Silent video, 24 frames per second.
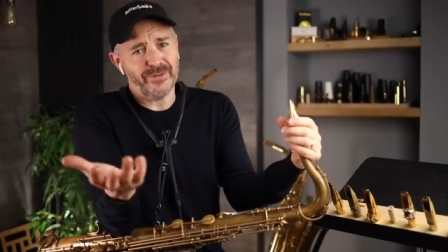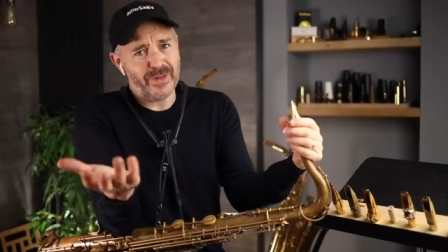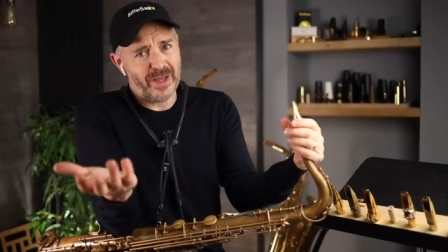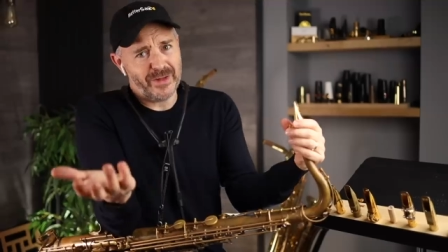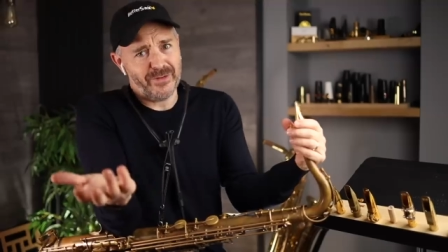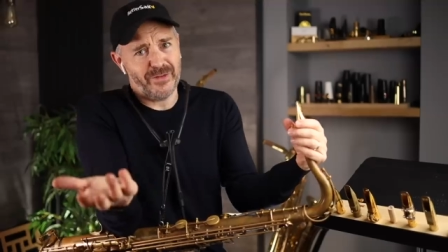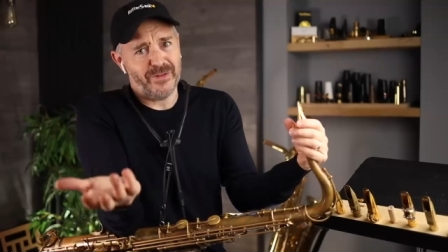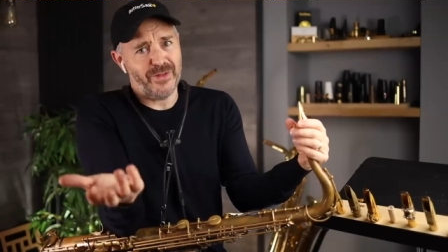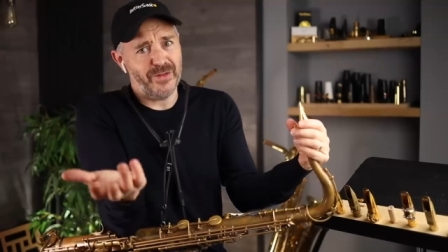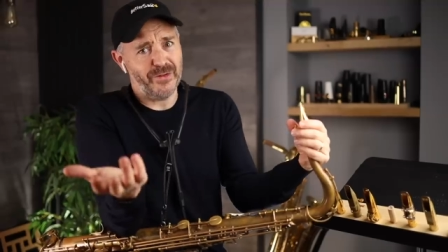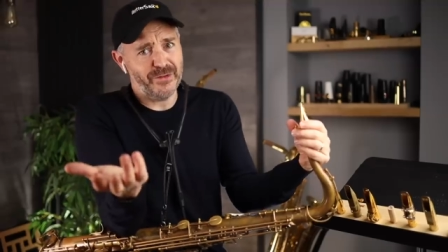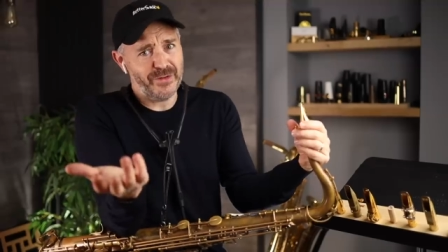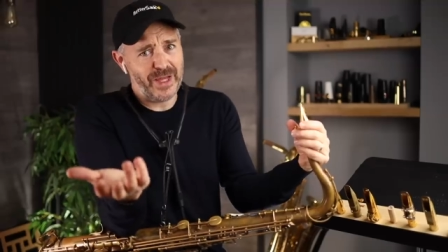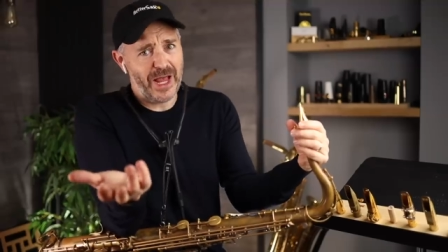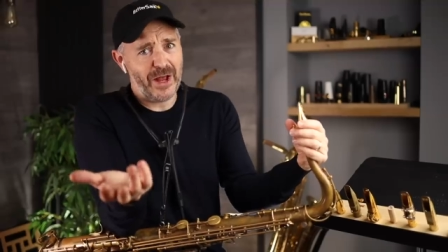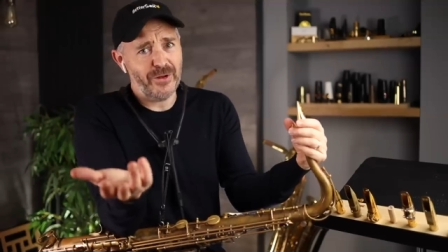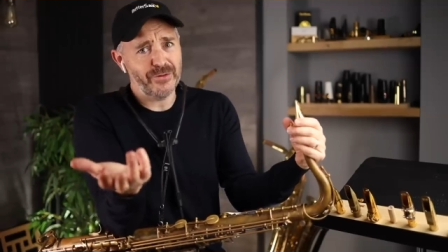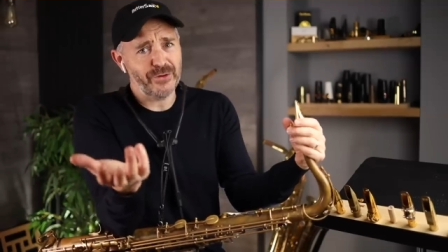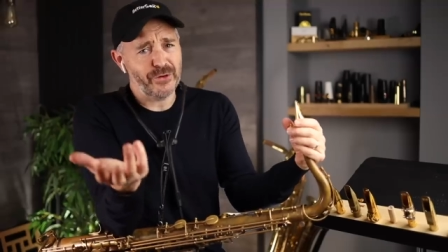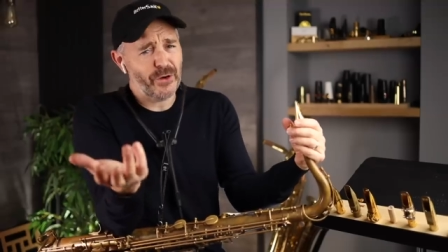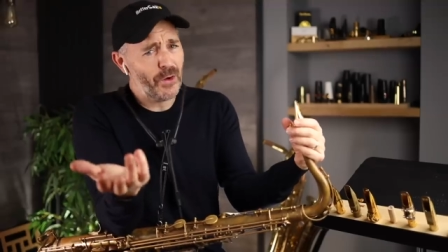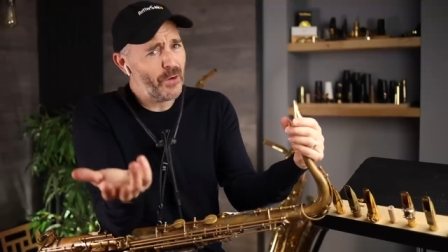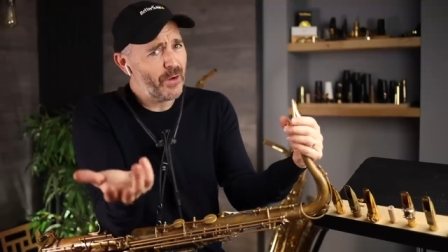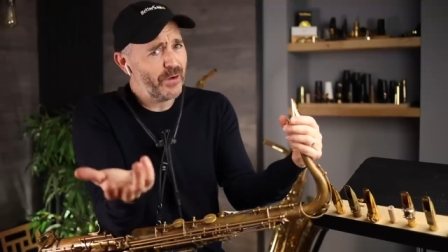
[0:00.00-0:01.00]
if that's the
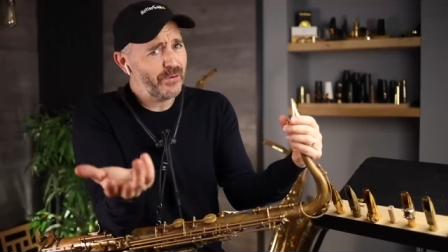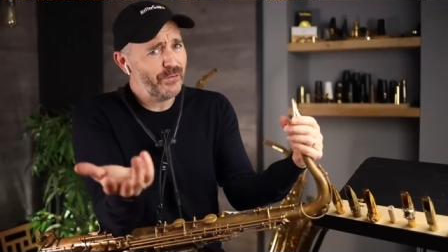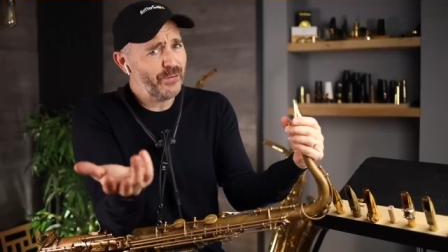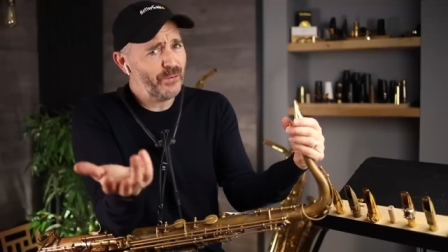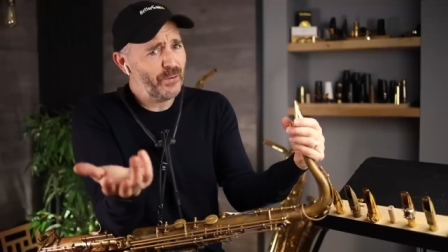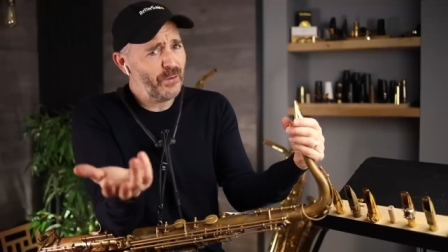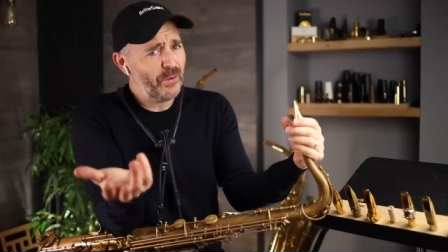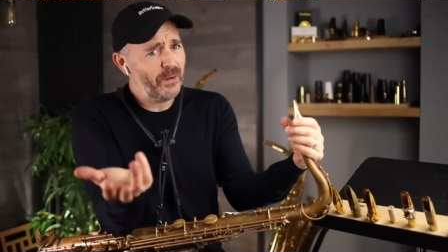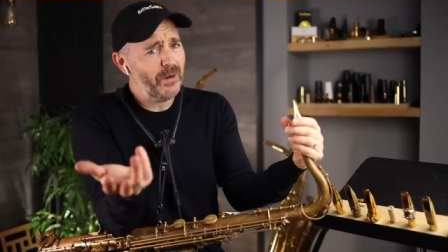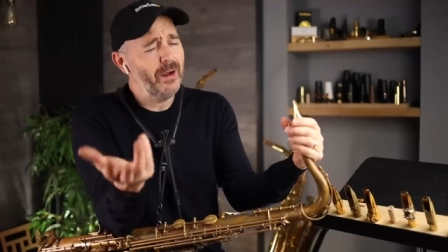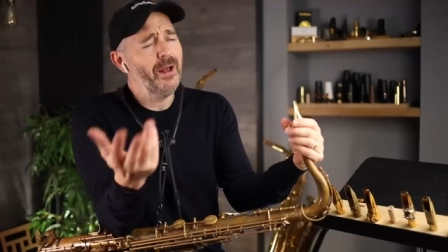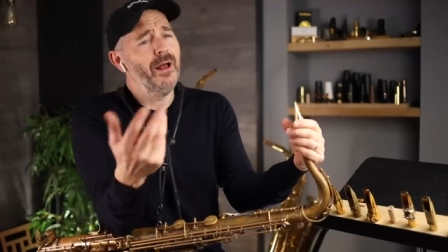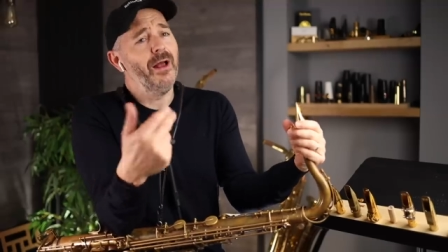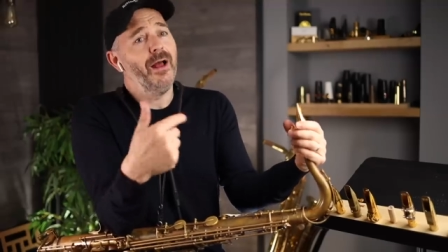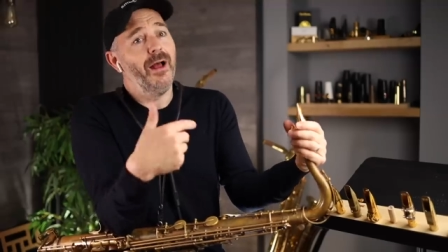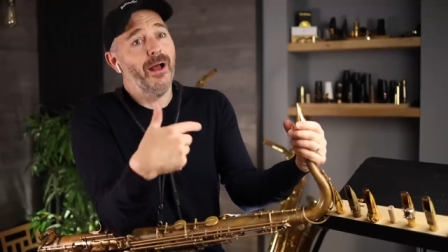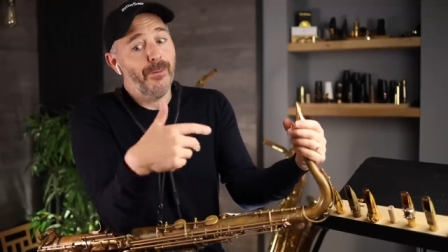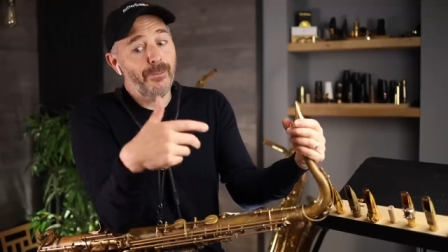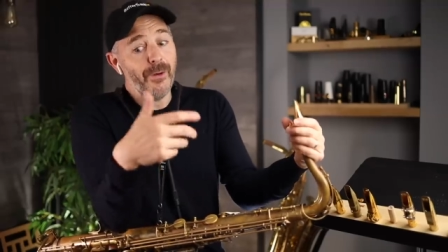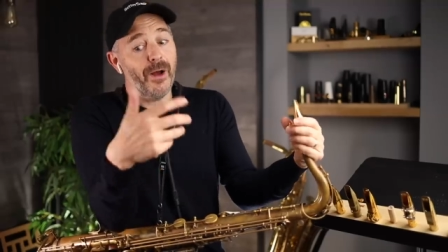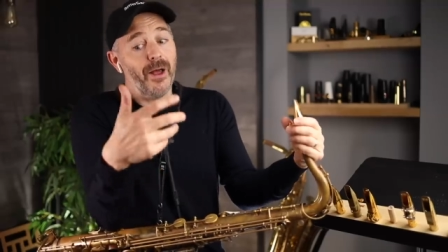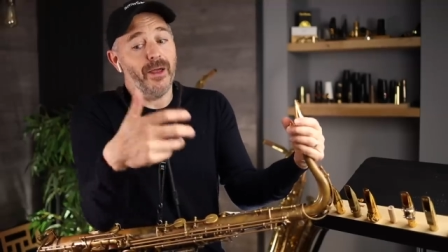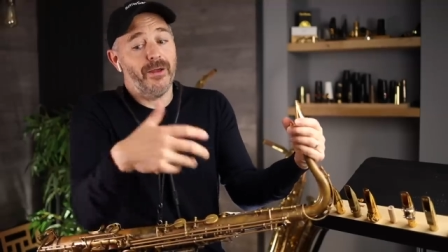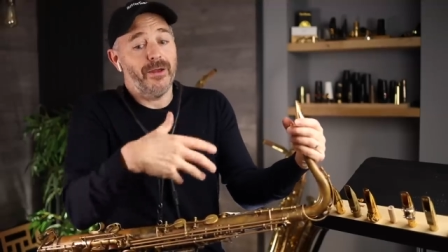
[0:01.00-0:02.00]
sound you're going for,
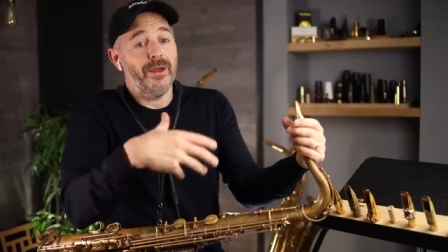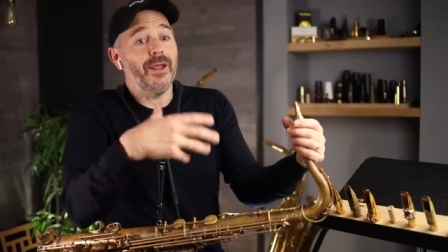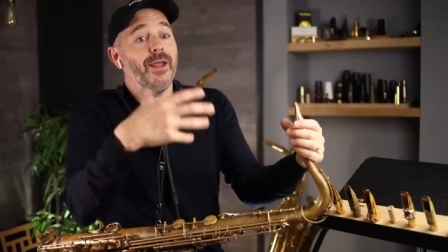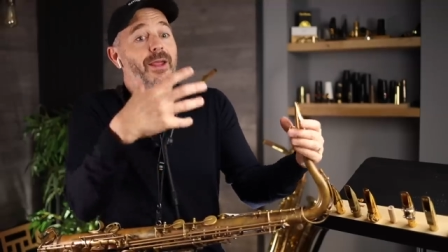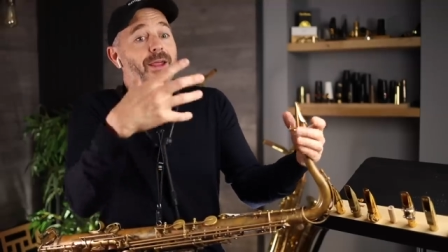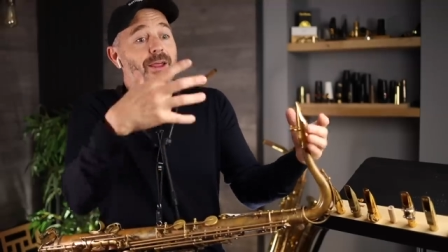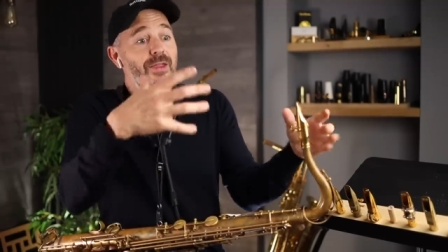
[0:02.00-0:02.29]
but